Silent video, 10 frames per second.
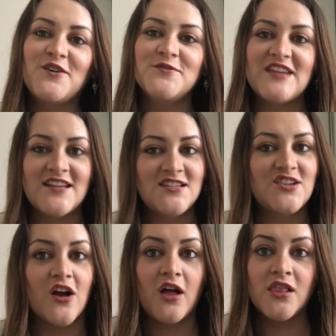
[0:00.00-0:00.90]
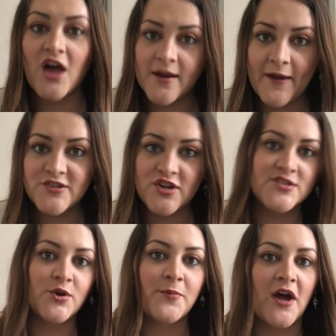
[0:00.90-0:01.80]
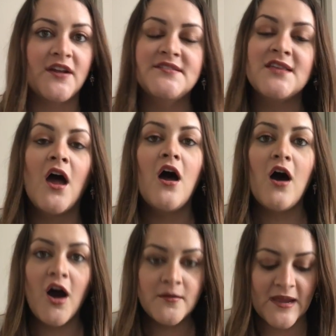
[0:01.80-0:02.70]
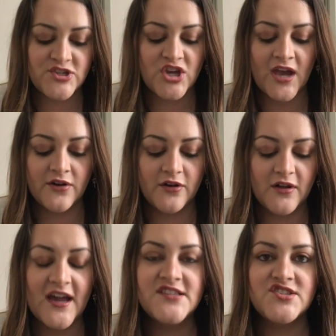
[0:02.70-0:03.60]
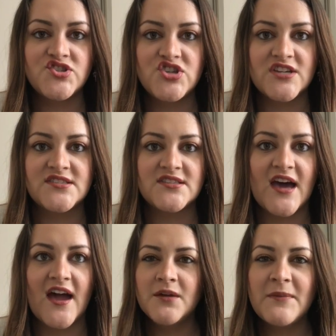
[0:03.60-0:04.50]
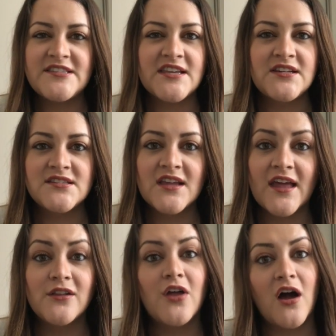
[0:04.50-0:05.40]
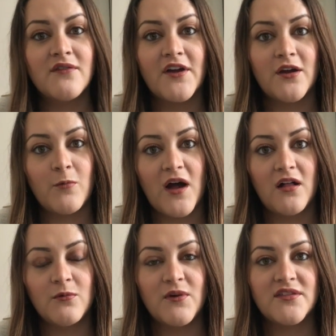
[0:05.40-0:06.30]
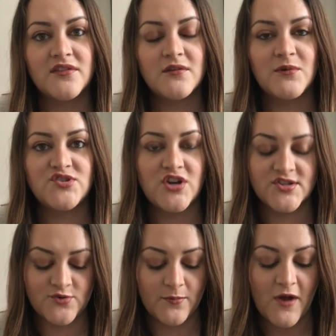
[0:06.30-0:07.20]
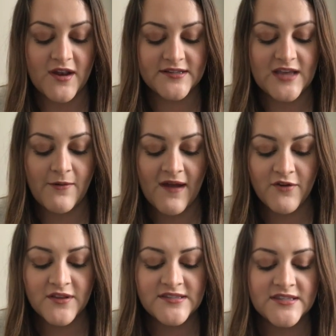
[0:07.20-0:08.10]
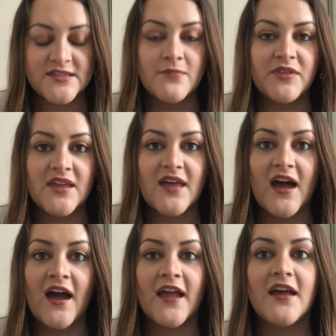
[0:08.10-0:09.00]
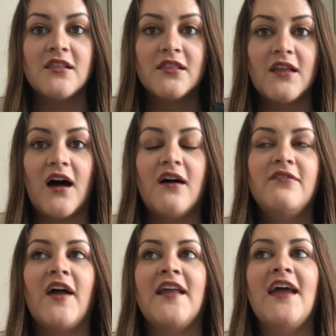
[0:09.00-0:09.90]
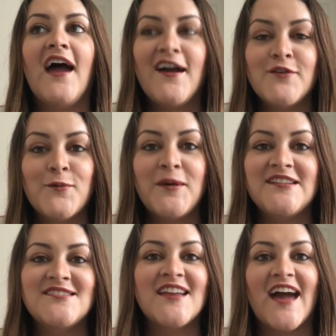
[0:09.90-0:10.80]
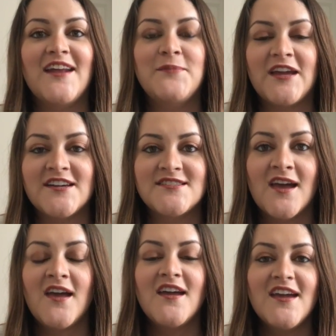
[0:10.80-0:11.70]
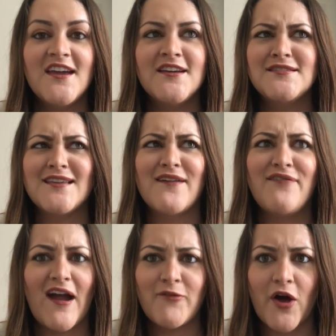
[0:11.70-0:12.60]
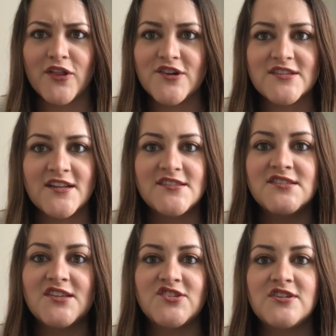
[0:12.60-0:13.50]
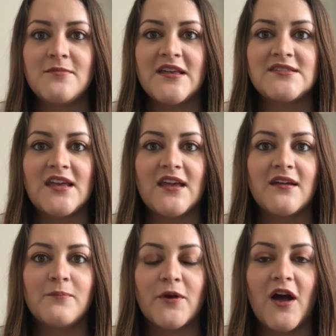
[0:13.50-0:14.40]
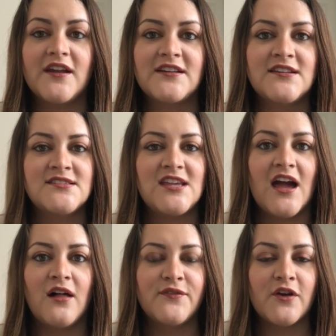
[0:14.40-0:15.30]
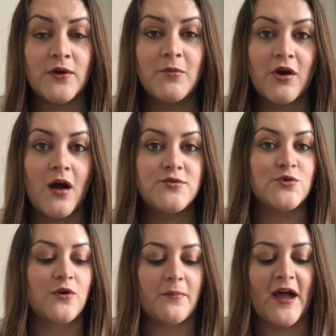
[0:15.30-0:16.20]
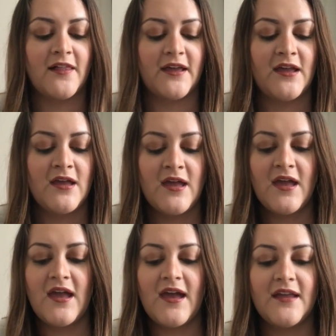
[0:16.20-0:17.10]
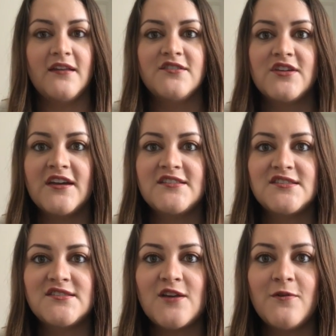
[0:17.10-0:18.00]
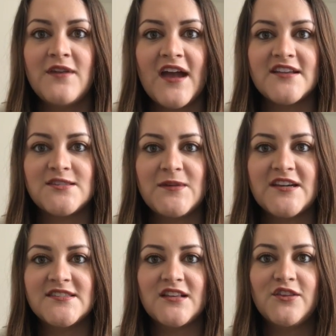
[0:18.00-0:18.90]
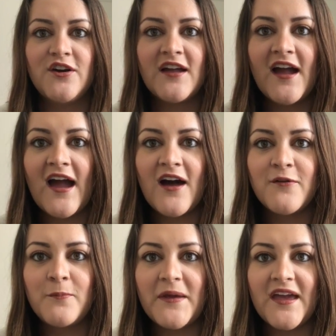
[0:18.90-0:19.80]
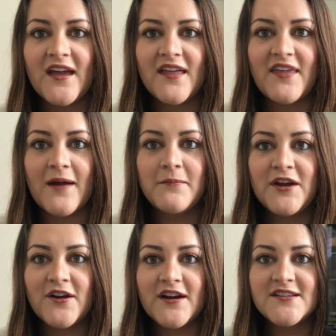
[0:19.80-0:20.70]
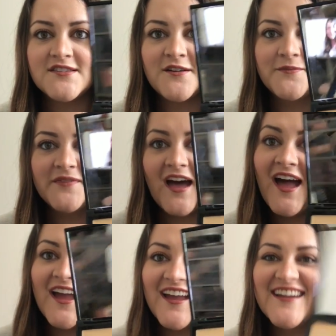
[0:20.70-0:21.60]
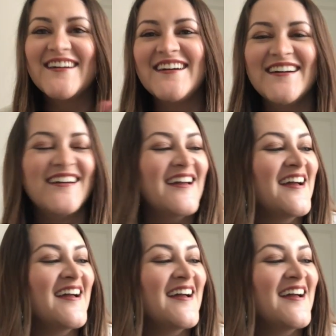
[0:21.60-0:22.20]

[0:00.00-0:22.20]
I don't tend to talk a lot about drugstore products on my channel. It's just that my skin doesn't get along very well with with drugstore products. However, this is something that I love and everyone needs to get it because it is like five dollars and it's such an amazing product. It is the E L F Cream Contour Palette and it's so nice because look at how big that mirror is. Oh, hi.